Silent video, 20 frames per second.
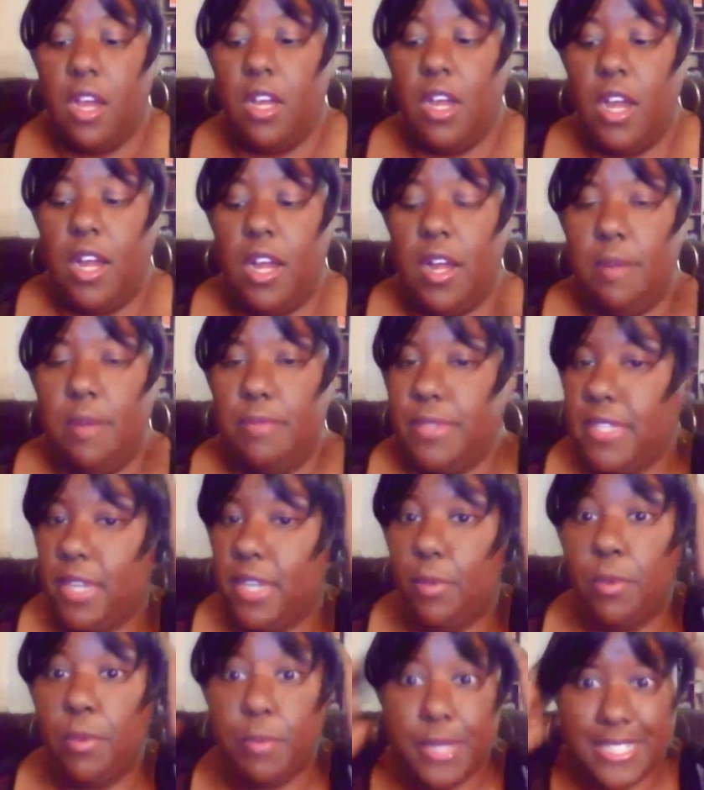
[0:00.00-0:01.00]
um, it
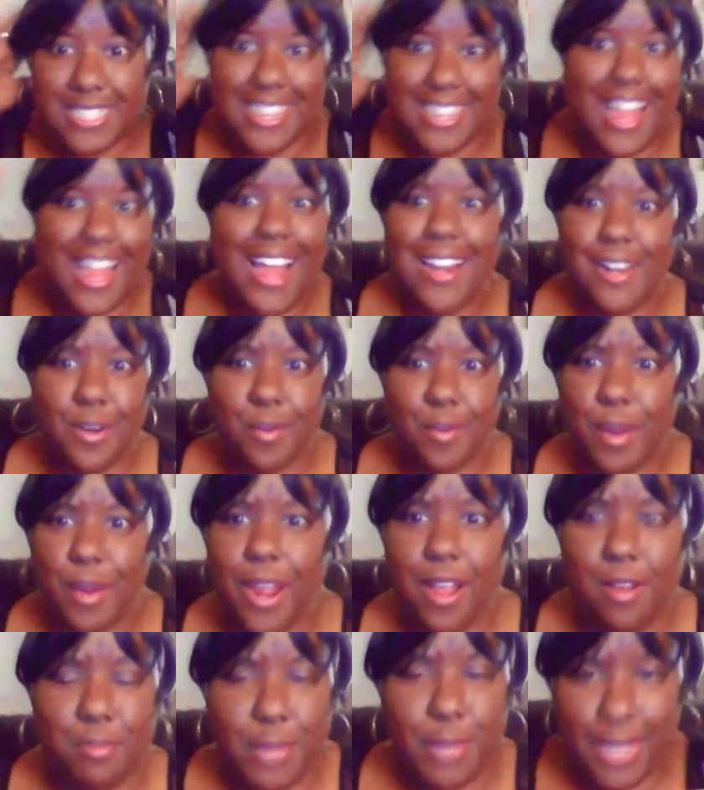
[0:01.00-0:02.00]
would be sliding
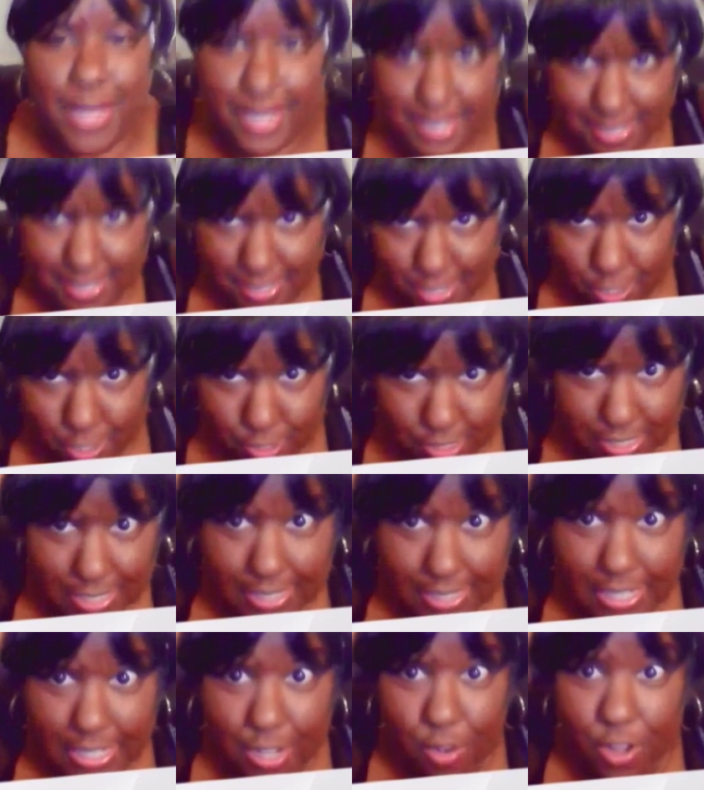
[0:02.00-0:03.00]
around because there's
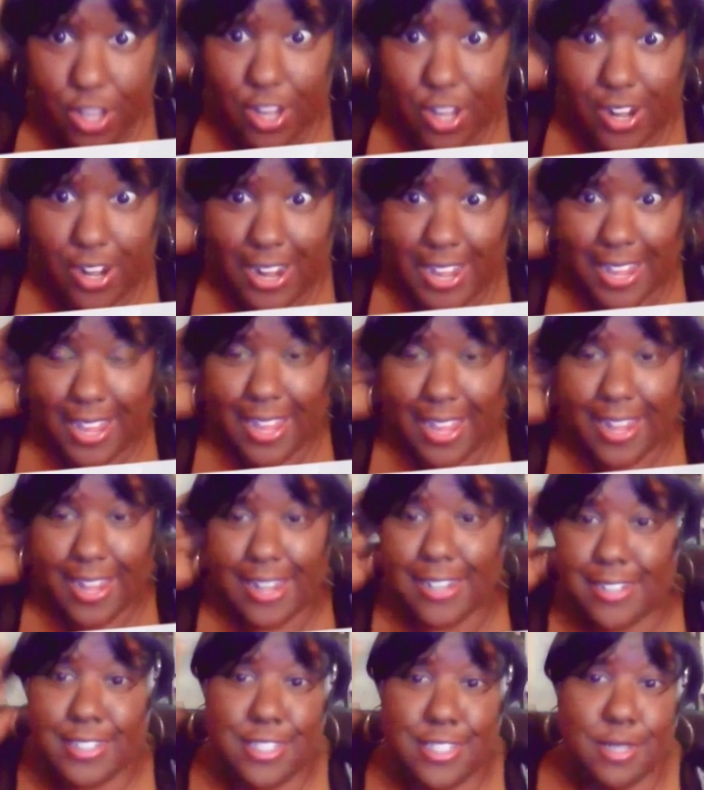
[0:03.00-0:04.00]
nothing on your head
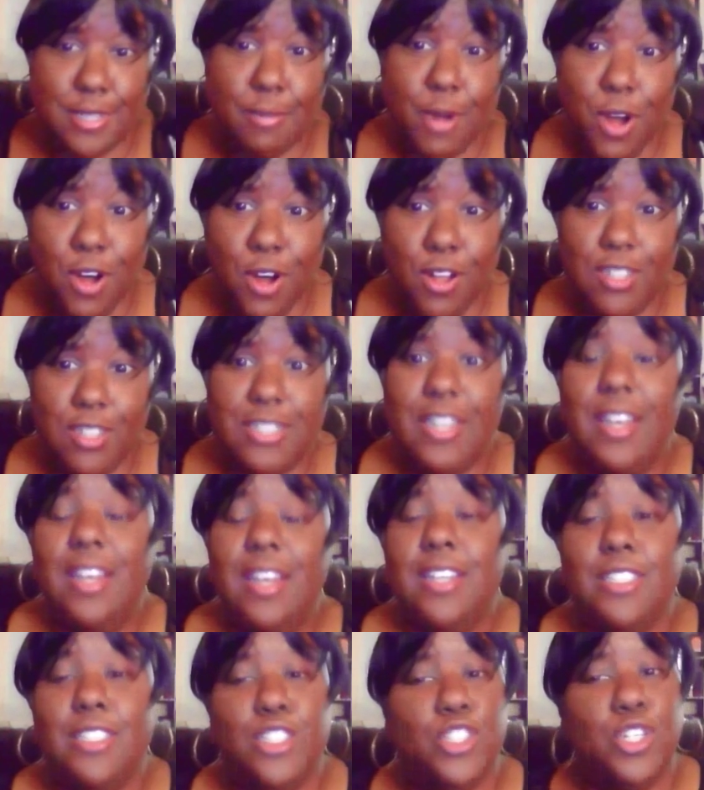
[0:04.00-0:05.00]
and it's bald
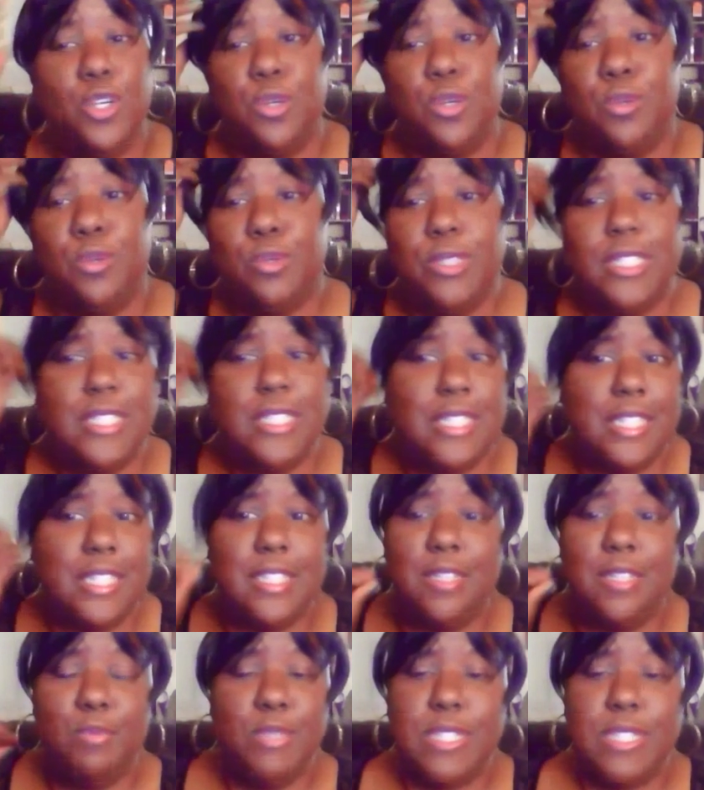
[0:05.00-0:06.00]
so this,
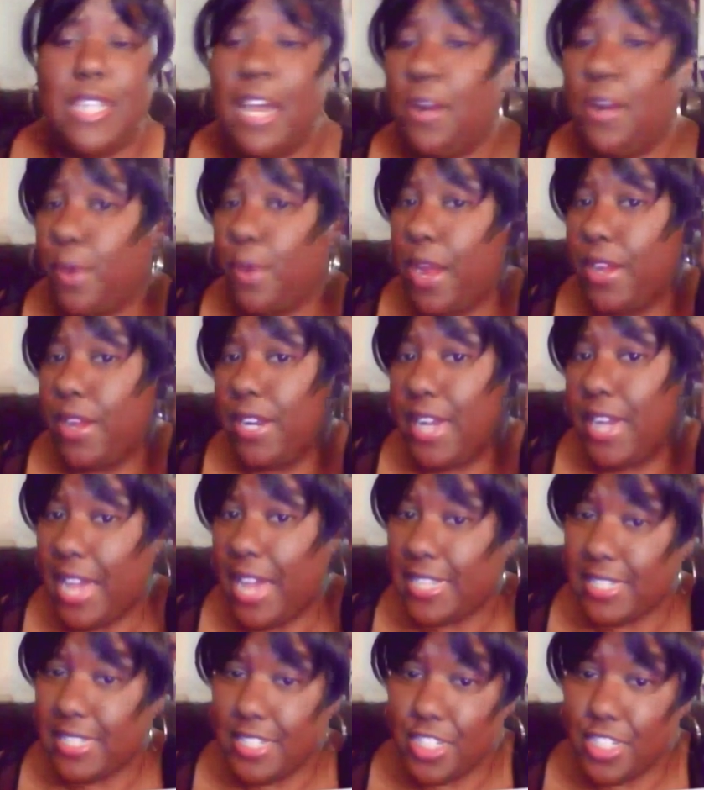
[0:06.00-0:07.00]
it would slide around it
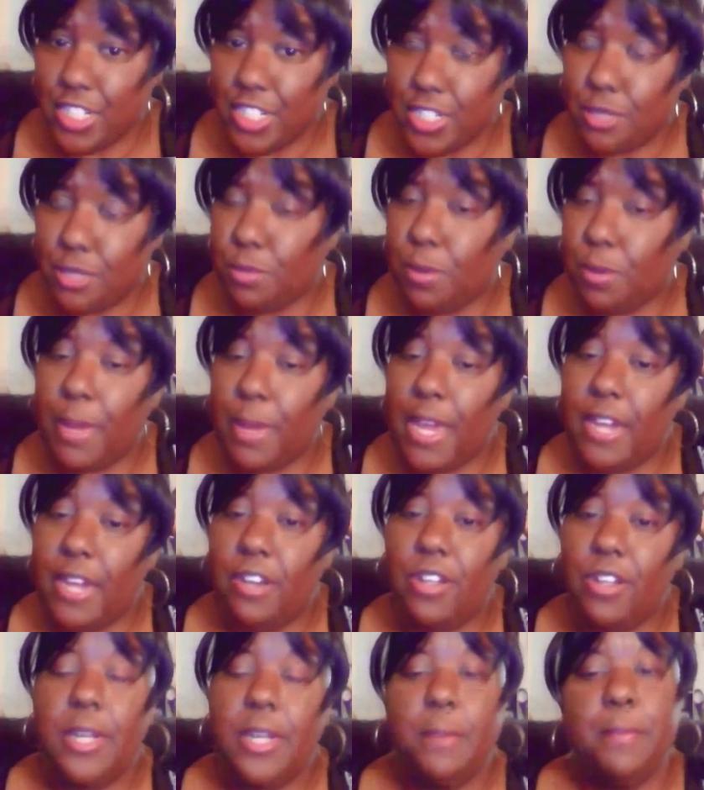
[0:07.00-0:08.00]
has an adjustable band
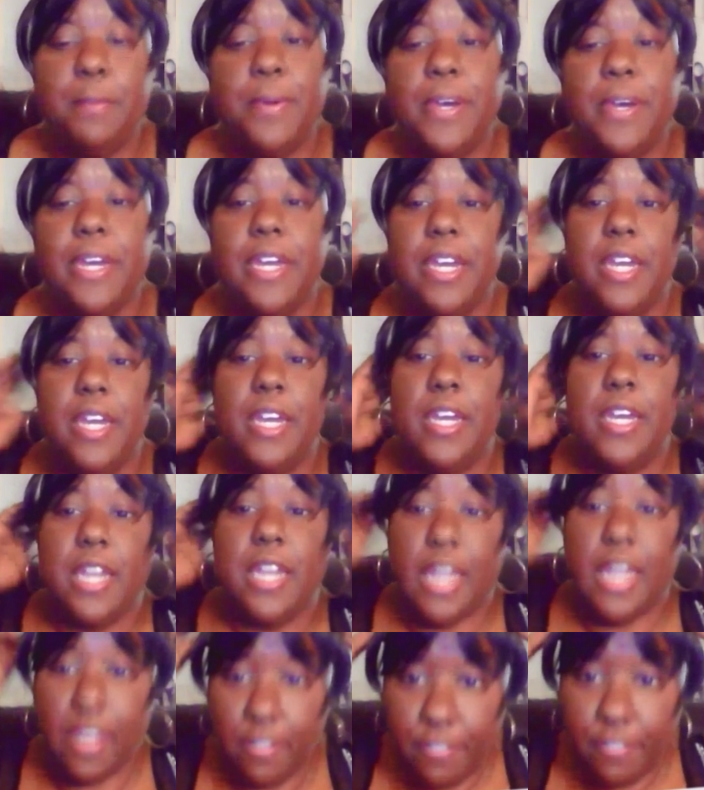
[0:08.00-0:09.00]
on it but
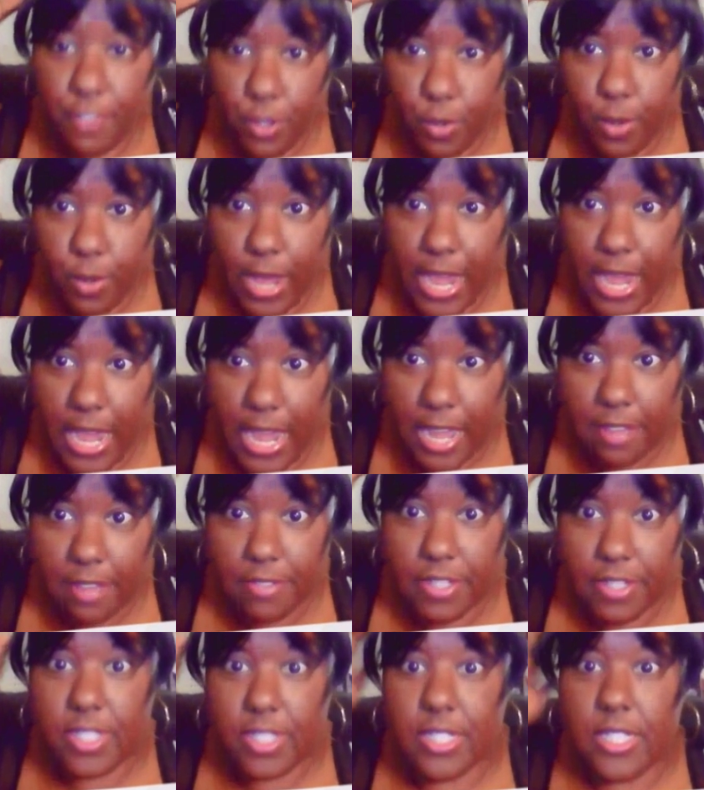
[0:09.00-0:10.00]
if you have
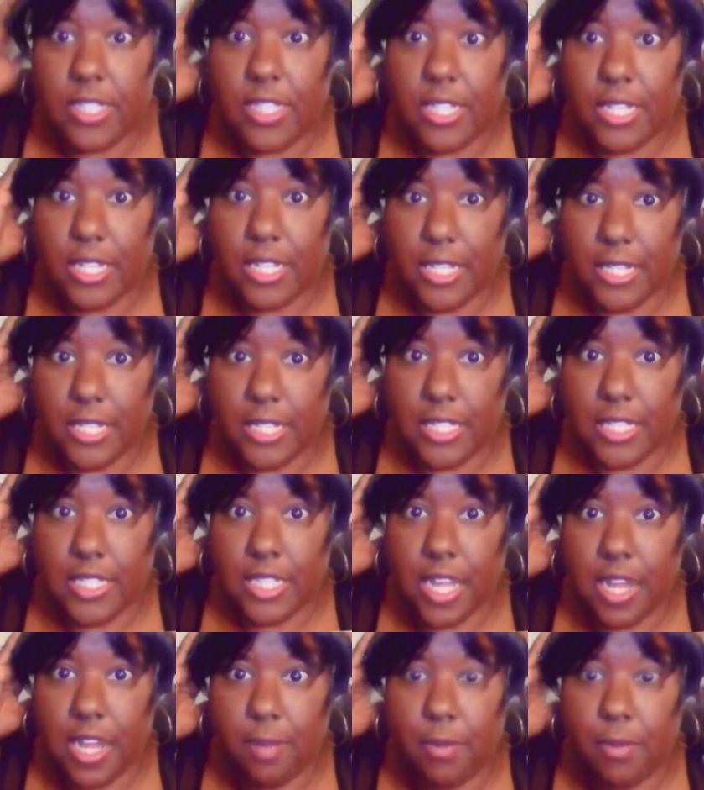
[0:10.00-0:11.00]
this
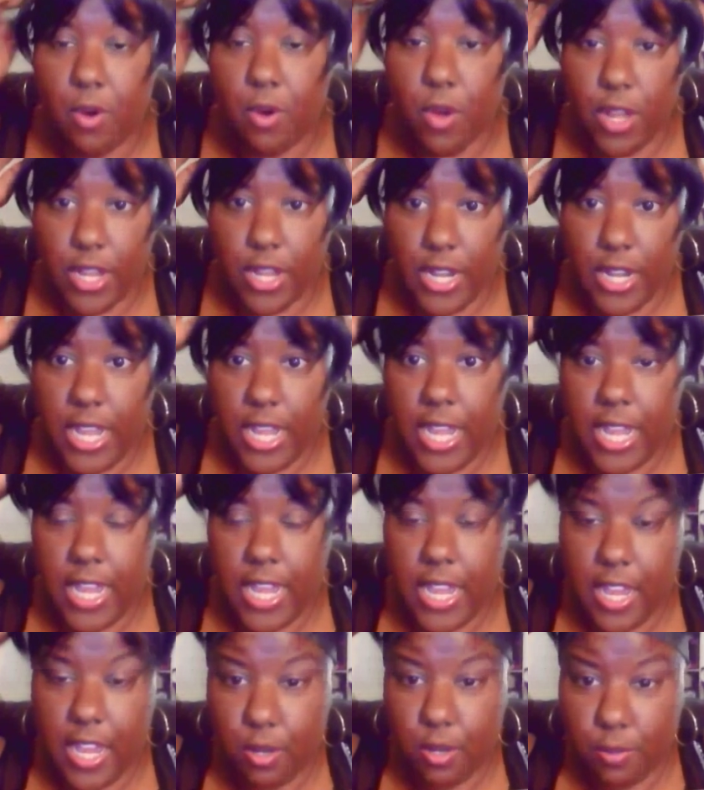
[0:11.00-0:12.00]
um, on it
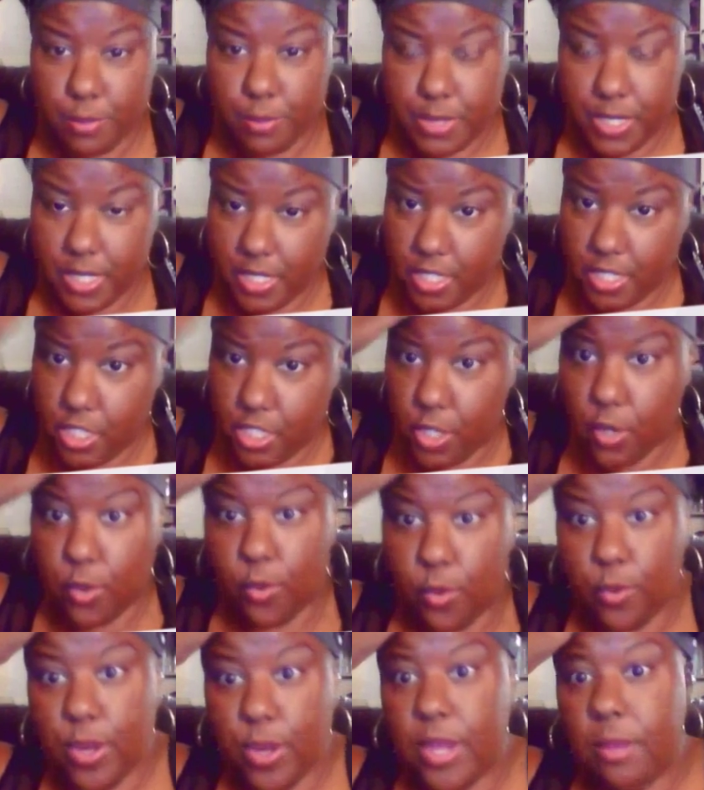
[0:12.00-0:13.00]
helps to
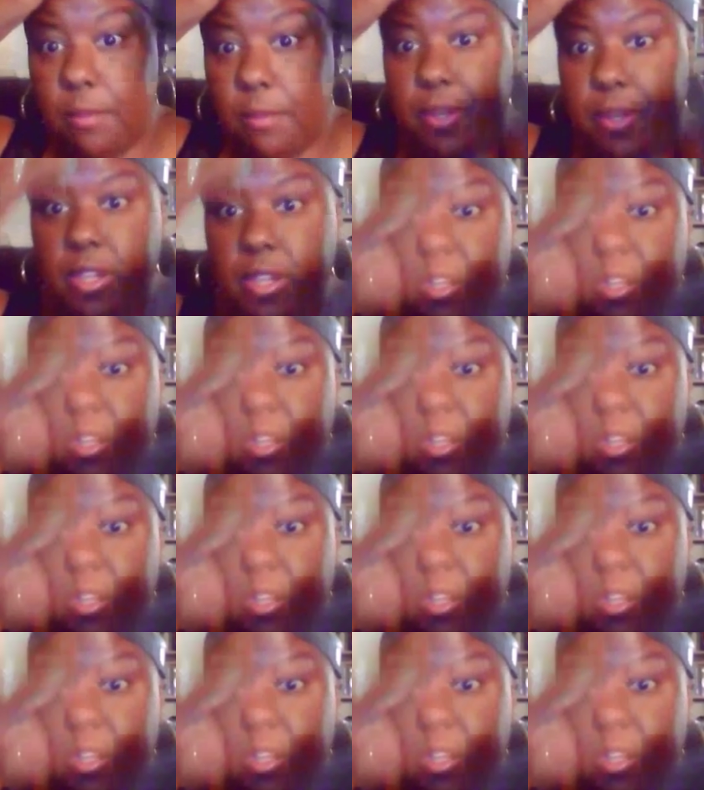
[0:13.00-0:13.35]
grip